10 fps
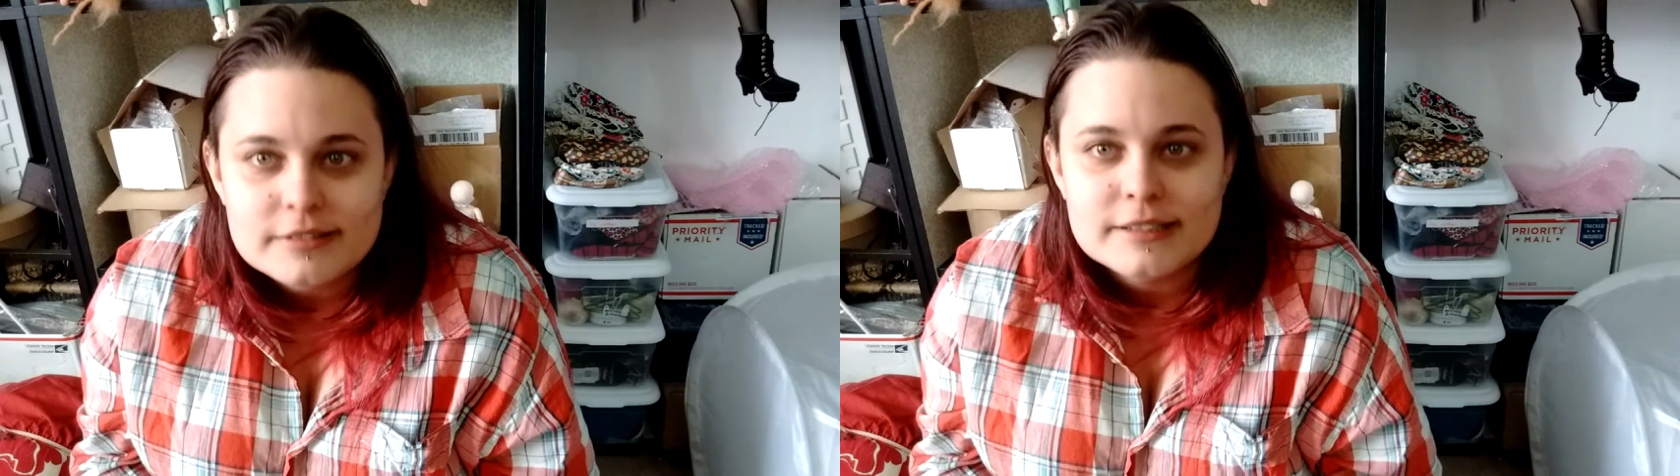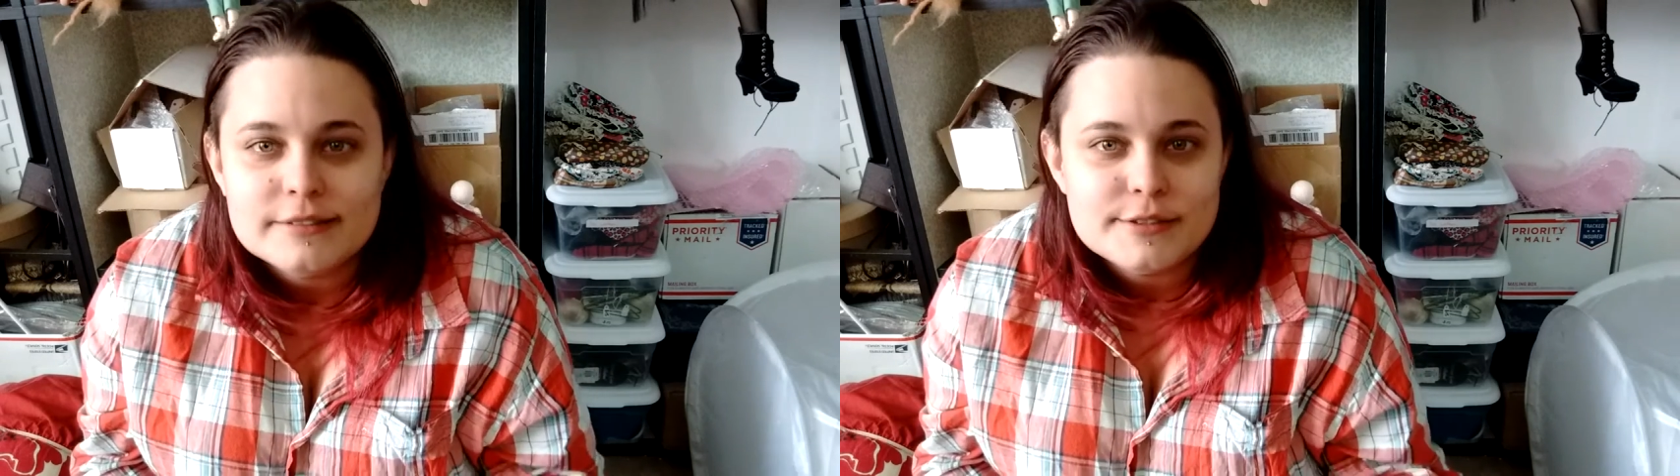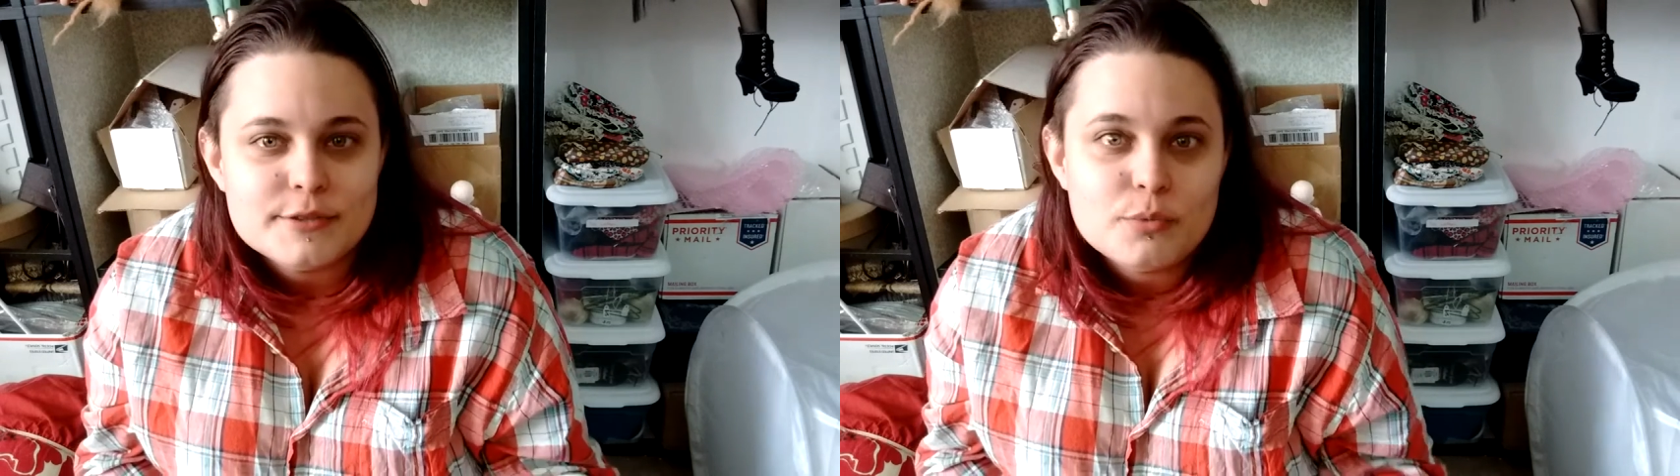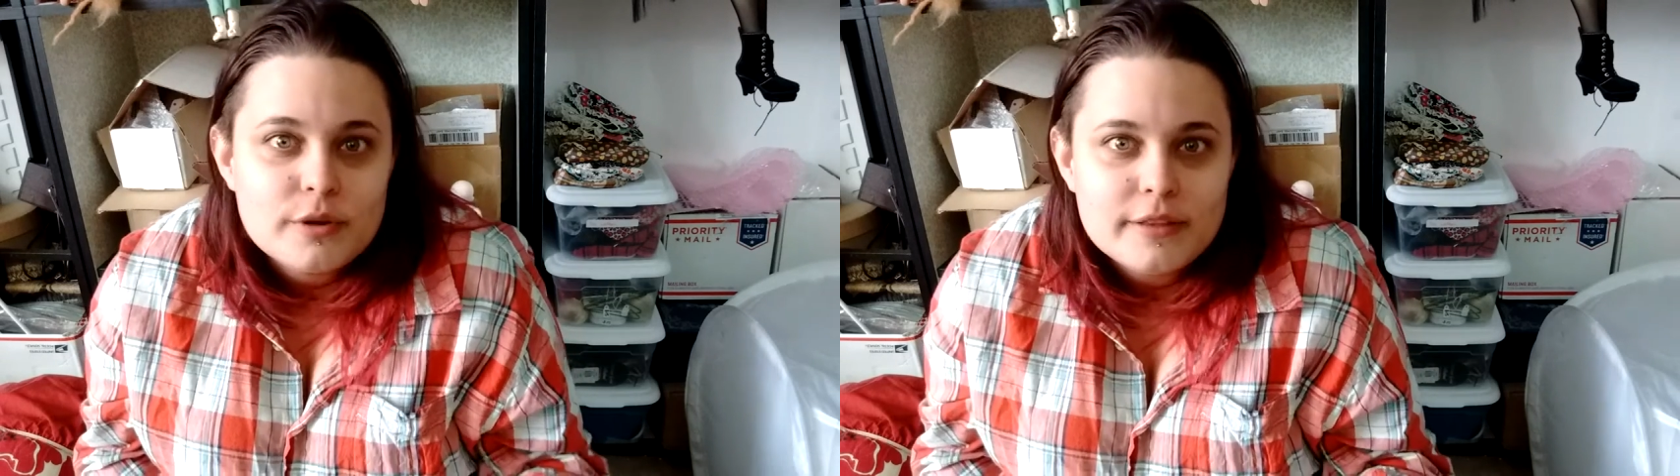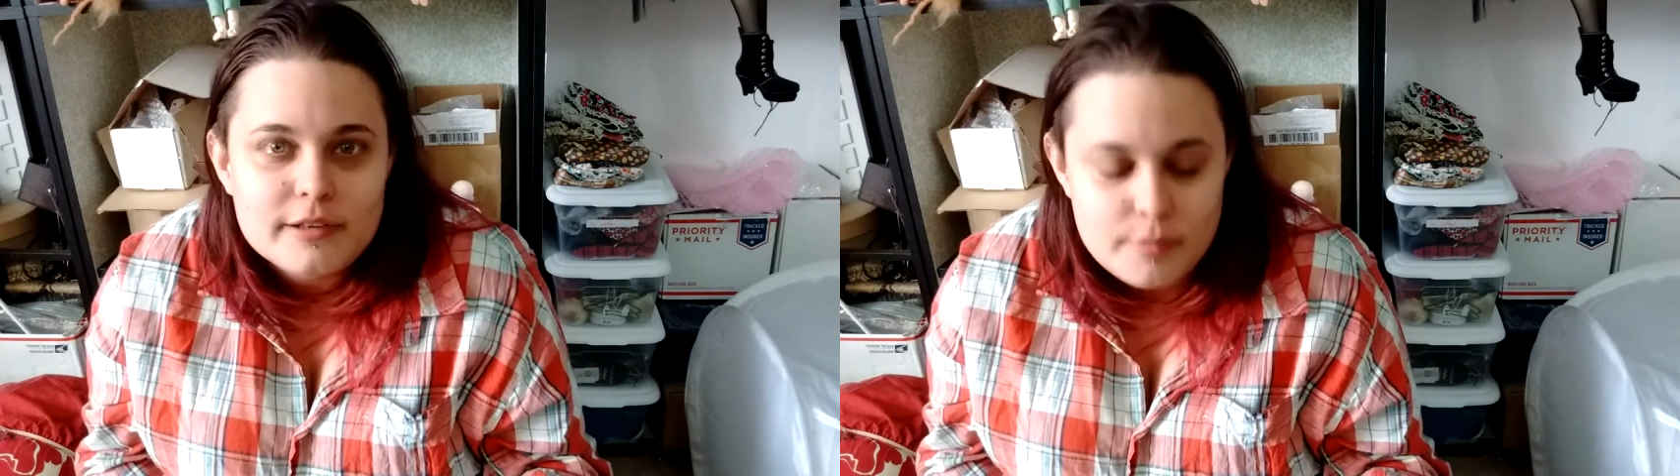there's a
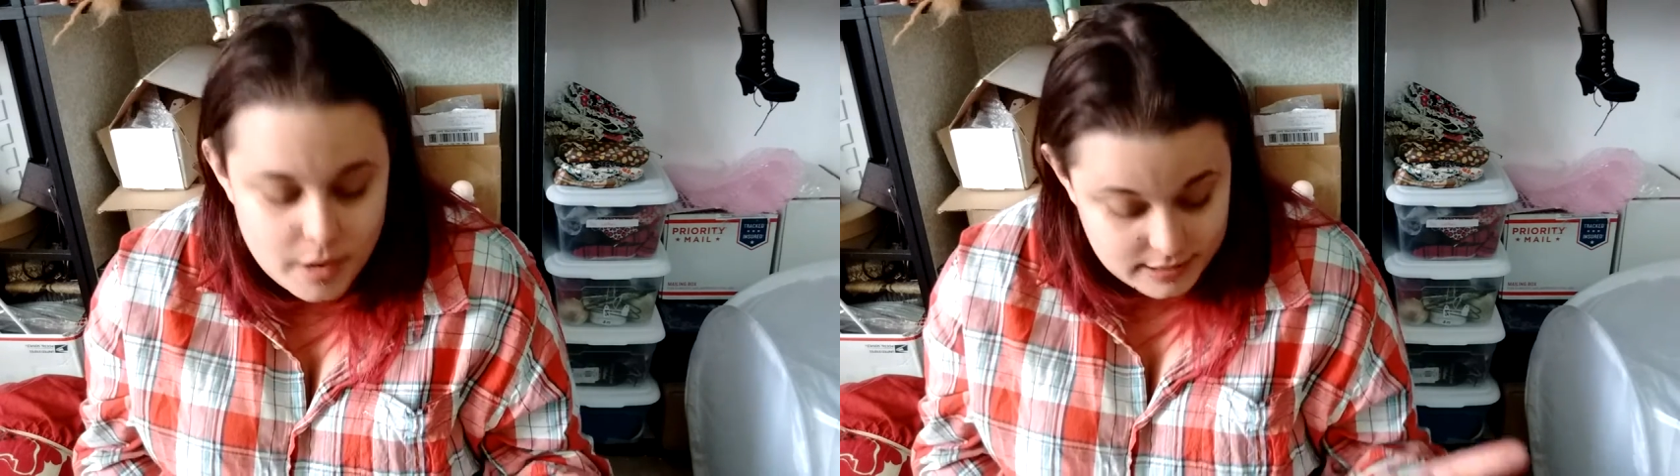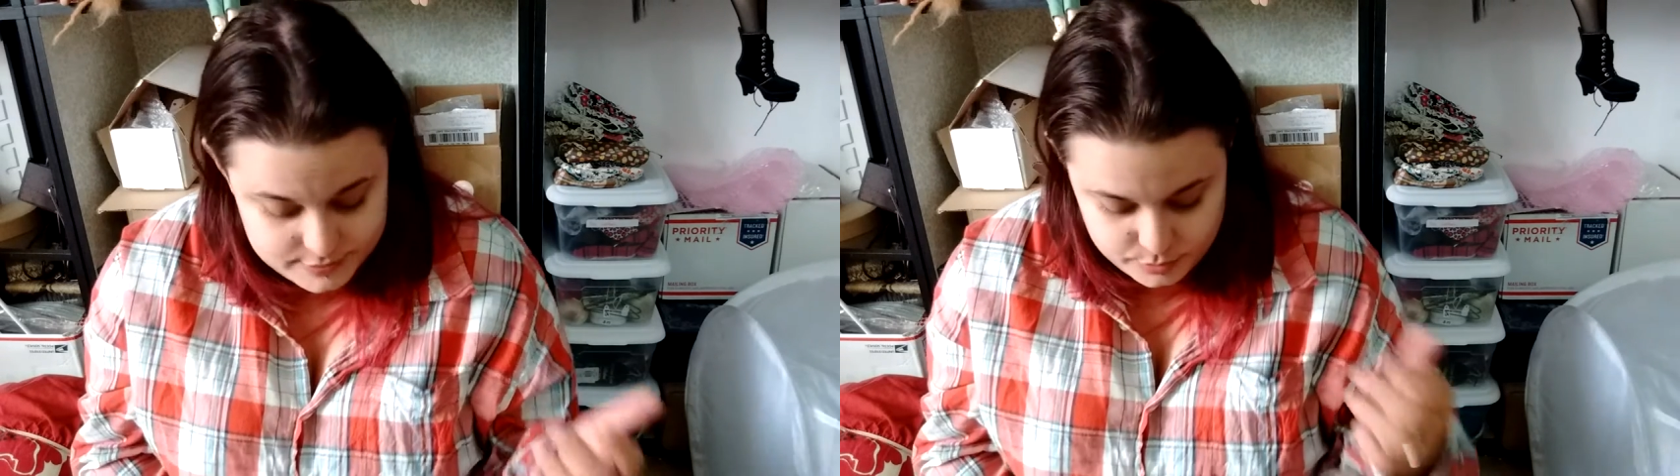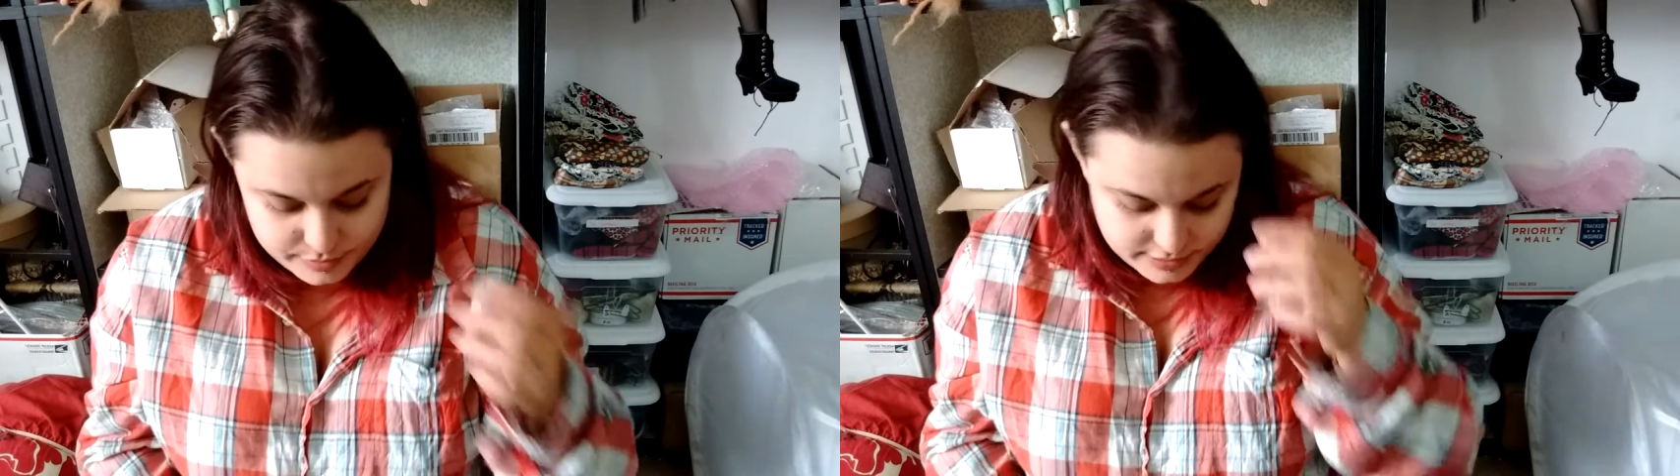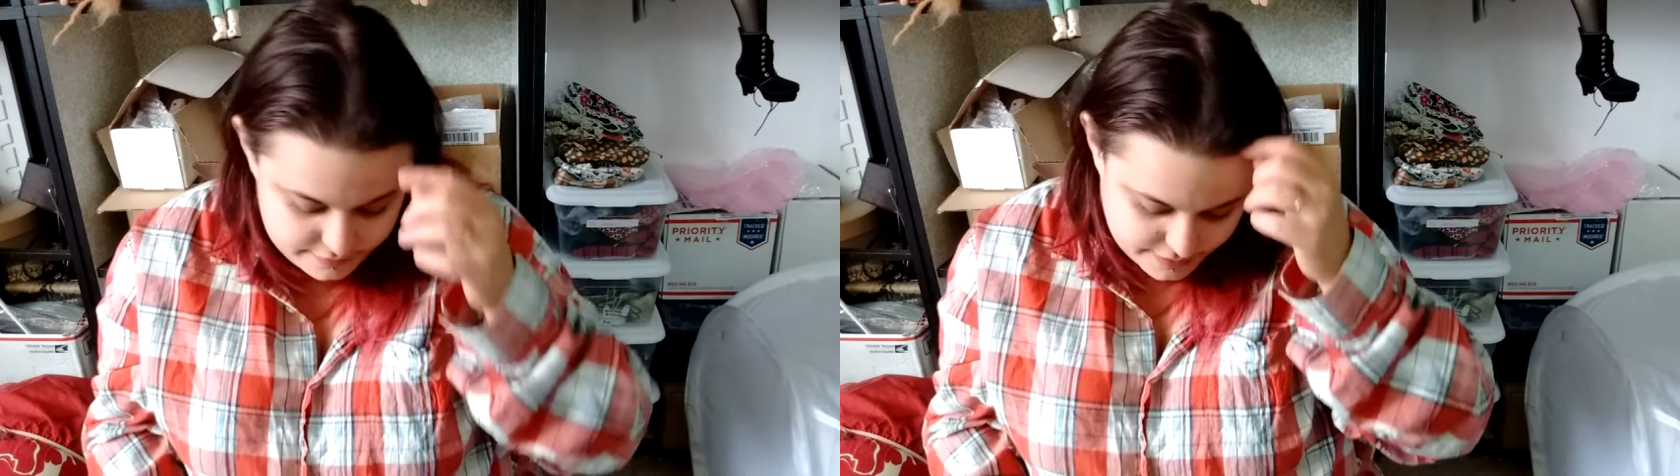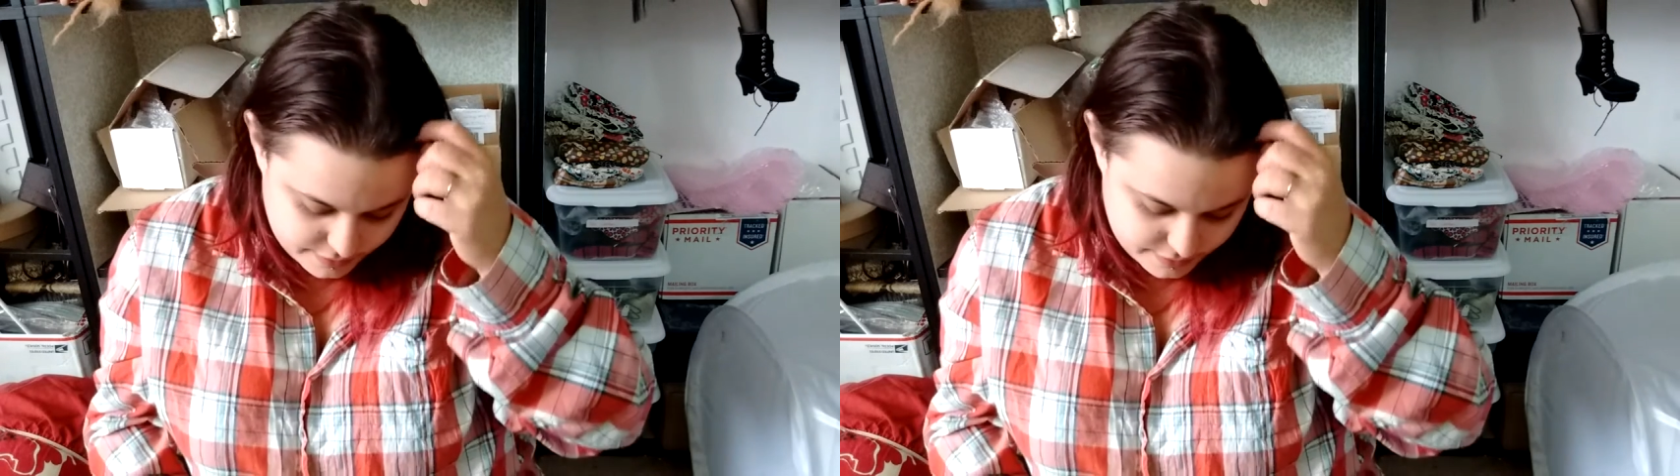word that you have a box opening if I